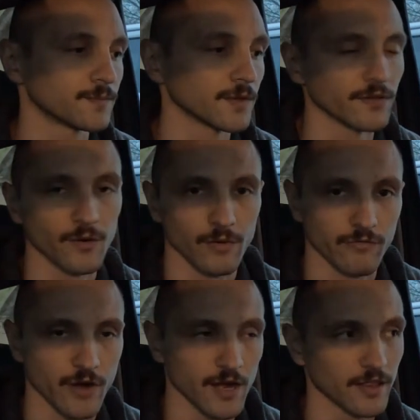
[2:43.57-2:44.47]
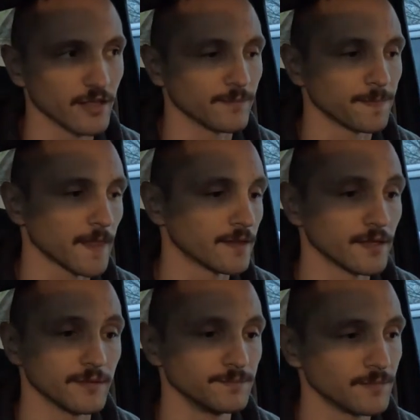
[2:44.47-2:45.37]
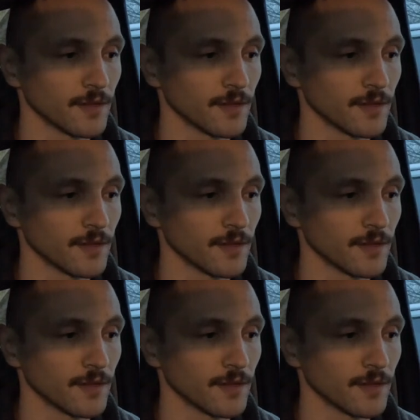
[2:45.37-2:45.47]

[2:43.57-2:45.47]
I don't want to fry anything, and then